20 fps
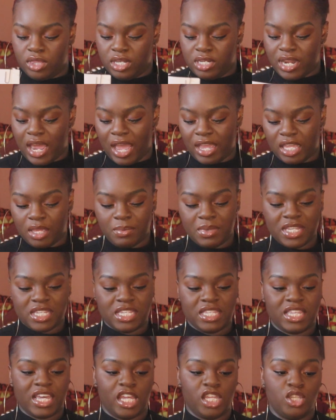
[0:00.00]
the
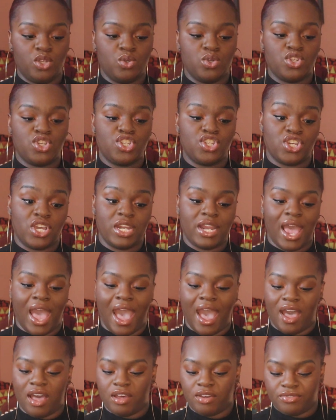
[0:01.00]
documents that you should
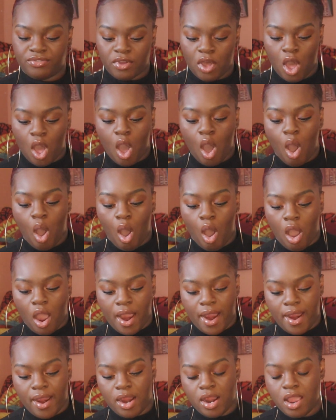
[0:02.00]
have
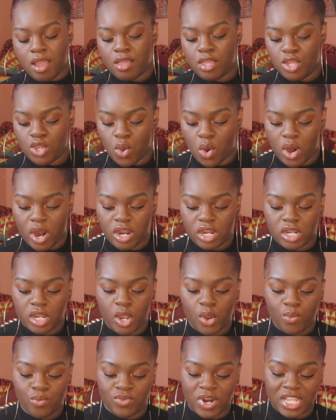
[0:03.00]
are your
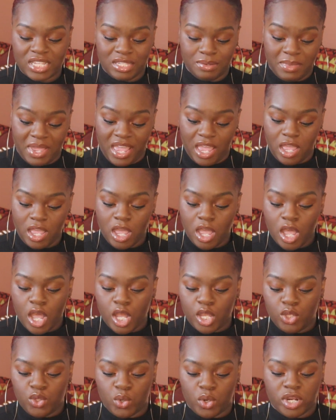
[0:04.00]
resume,
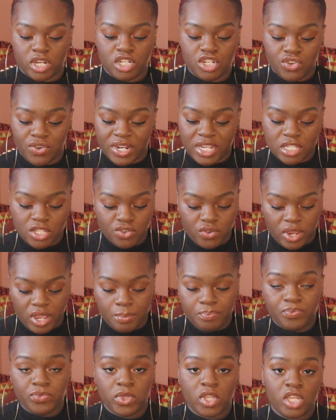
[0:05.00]
your
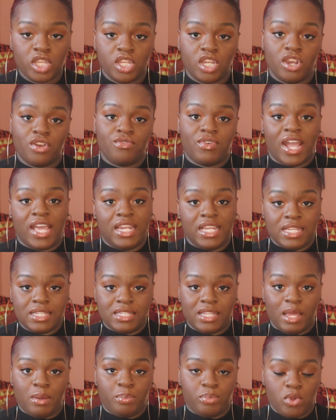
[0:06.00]
transcript, your writing
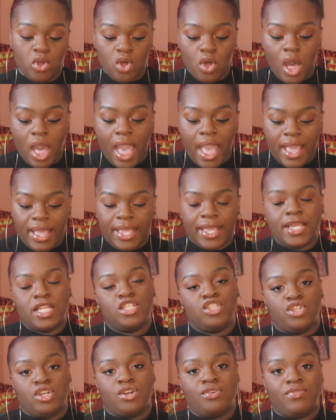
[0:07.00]
sample,
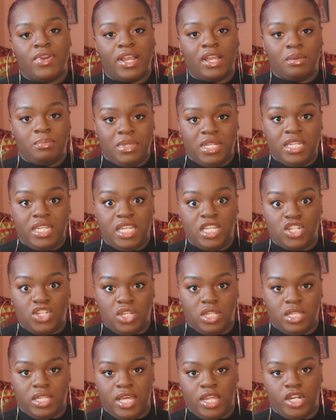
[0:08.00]
and your
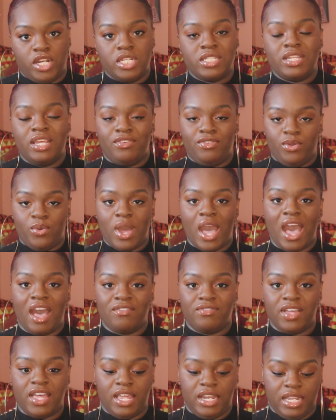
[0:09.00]
recommendation letters if you
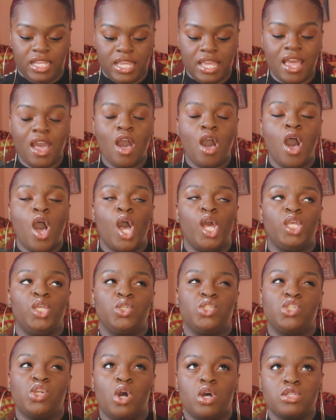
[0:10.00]
have any.
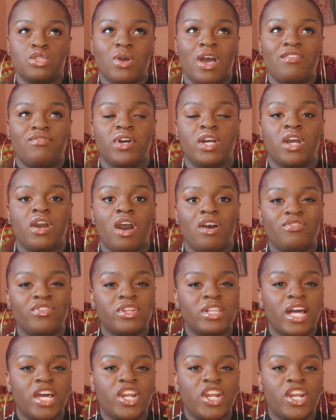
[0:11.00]
You should also have a cover